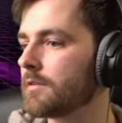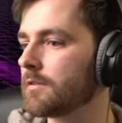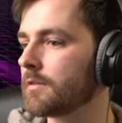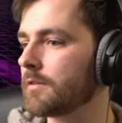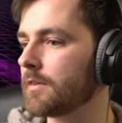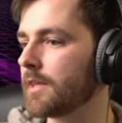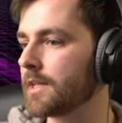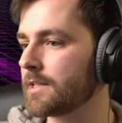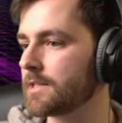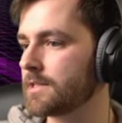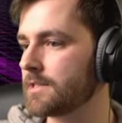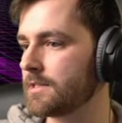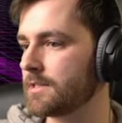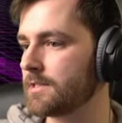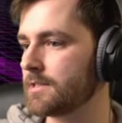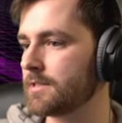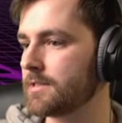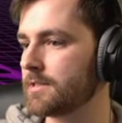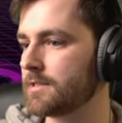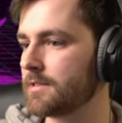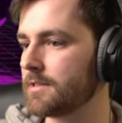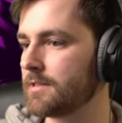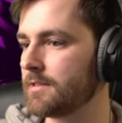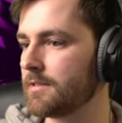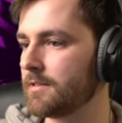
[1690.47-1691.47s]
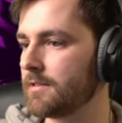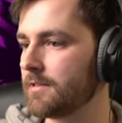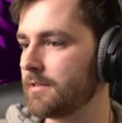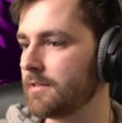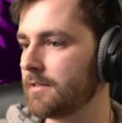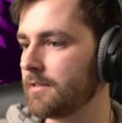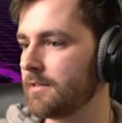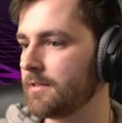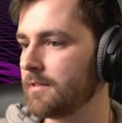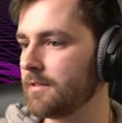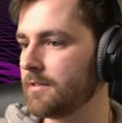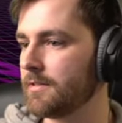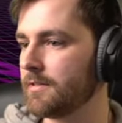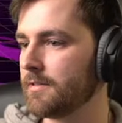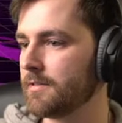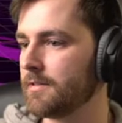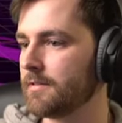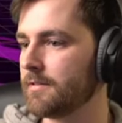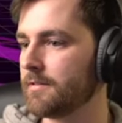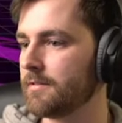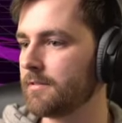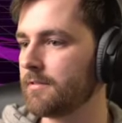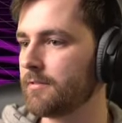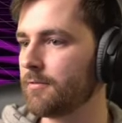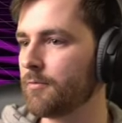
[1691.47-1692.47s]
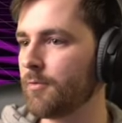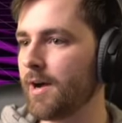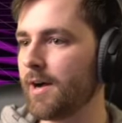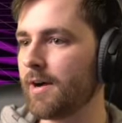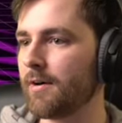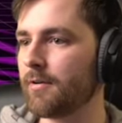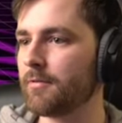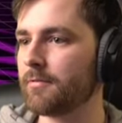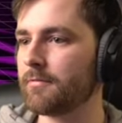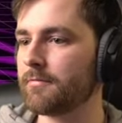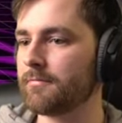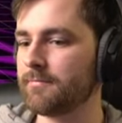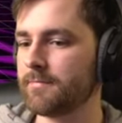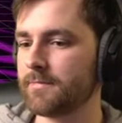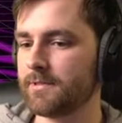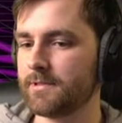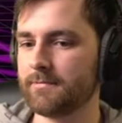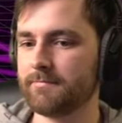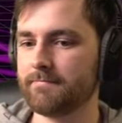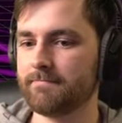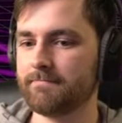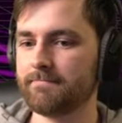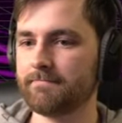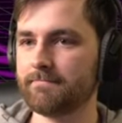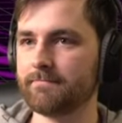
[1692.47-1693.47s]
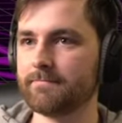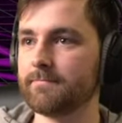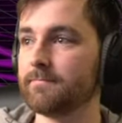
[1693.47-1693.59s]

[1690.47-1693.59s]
That's... Wow. Hmm.